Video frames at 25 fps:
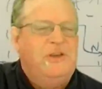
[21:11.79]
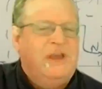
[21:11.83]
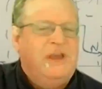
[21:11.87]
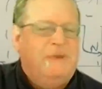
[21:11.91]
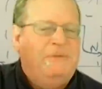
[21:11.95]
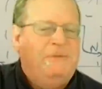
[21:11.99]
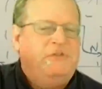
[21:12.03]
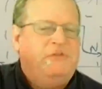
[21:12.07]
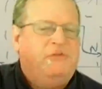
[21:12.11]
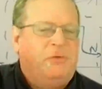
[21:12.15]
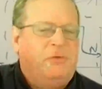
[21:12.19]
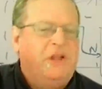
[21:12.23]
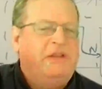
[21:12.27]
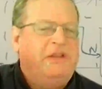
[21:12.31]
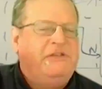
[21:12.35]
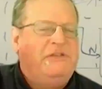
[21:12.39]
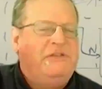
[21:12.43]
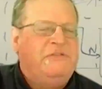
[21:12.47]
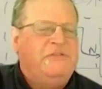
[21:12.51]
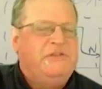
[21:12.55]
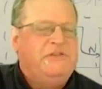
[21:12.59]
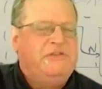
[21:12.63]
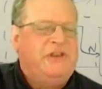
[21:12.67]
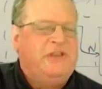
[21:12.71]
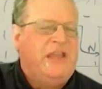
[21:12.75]
If it's really
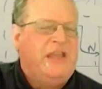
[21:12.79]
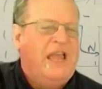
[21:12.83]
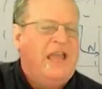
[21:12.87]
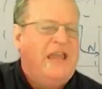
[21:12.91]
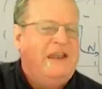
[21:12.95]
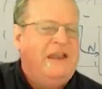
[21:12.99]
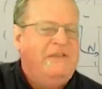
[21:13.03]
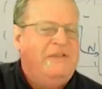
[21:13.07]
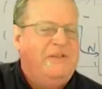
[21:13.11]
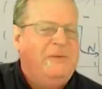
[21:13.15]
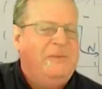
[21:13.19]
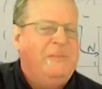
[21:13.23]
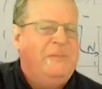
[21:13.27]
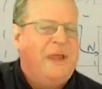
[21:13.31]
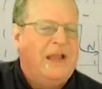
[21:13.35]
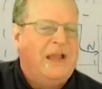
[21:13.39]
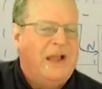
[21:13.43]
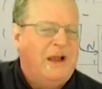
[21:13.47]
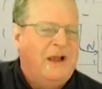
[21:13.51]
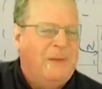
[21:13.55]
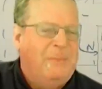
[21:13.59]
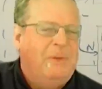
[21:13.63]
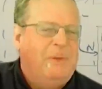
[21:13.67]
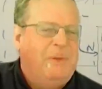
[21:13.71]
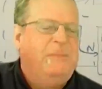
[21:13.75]
sophisticated, they'll make a
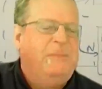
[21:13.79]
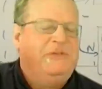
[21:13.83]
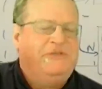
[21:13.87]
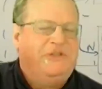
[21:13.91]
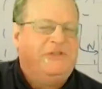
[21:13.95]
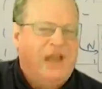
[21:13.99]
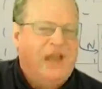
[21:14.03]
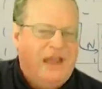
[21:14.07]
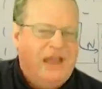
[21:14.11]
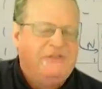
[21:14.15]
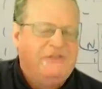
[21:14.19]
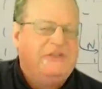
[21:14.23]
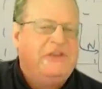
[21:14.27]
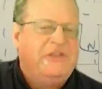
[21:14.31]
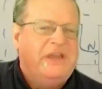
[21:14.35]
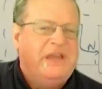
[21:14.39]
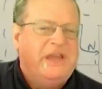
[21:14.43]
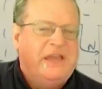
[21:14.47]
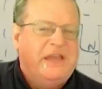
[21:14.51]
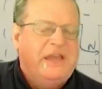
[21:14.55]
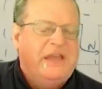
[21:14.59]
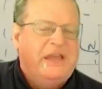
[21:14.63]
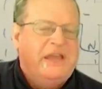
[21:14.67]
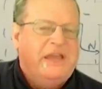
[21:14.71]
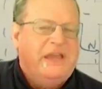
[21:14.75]
couple of mistakes
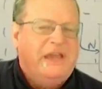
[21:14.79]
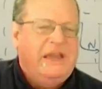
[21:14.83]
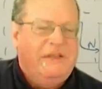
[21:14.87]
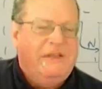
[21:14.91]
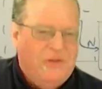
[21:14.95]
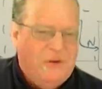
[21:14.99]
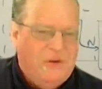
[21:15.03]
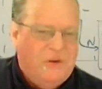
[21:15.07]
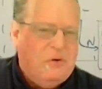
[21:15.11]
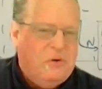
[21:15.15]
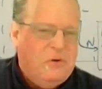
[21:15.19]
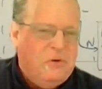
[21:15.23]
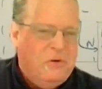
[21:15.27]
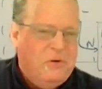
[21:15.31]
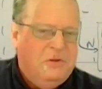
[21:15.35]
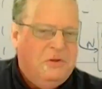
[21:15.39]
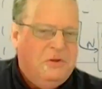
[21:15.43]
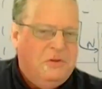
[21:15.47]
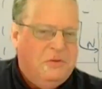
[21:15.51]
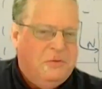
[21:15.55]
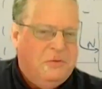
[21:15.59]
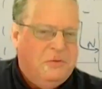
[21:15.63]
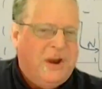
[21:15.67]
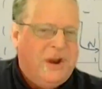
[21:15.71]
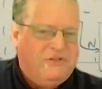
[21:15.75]
in the
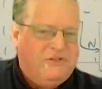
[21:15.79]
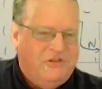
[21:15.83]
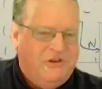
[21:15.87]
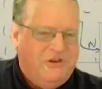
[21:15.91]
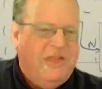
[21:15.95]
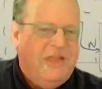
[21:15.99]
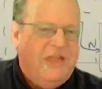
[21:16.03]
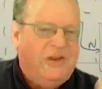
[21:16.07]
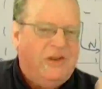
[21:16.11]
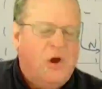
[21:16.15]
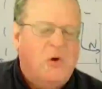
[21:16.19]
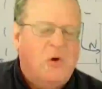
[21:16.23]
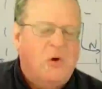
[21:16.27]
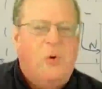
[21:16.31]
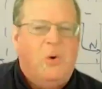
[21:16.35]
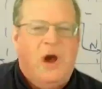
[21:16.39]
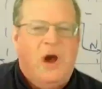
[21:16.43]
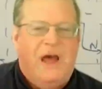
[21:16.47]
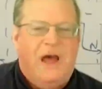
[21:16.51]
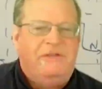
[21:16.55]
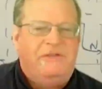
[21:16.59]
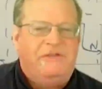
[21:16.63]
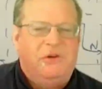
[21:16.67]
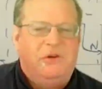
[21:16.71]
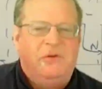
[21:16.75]
direction they don't
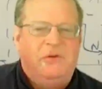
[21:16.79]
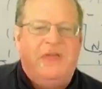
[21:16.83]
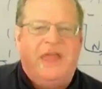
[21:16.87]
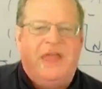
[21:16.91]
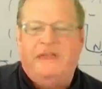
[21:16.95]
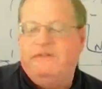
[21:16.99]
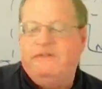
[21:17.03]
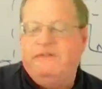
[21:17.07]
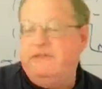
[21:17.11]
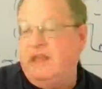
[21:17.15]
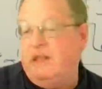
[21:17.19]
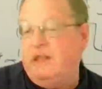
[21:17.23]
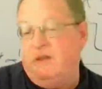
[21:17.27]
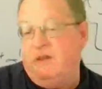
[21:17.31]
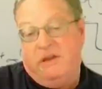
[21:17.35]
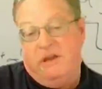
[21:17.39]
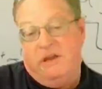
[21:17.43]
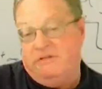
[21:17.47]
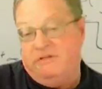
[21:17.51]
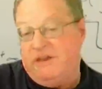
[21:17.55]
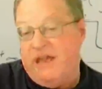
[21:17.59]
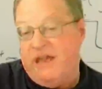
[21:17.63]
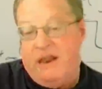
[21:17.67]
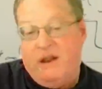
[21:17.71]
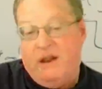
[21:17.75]
want, so they can say, look,
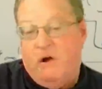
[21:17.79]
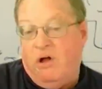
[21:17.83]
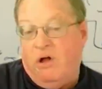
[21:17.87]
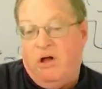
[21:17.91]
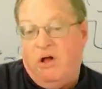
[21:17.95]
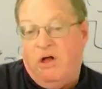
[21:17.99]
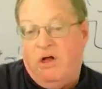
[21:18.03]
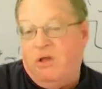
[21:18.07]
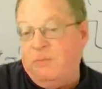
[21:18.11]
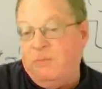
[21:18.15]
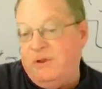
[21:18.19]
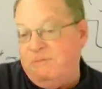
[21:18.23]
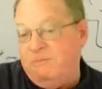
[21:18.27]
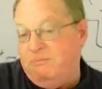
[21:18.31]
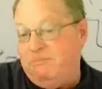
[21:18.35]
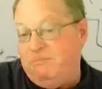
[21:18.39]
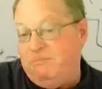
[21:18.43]
it's not all,